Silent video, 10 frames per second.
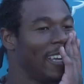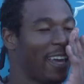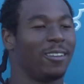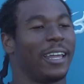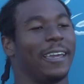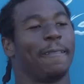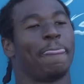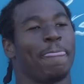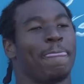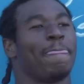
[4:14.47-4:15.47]
I don't
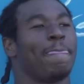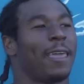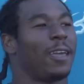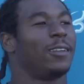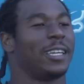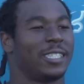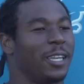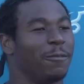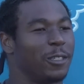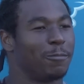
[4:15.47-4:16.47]
like
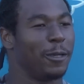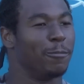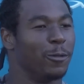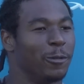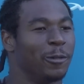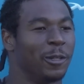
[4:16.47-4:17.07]
selfish people,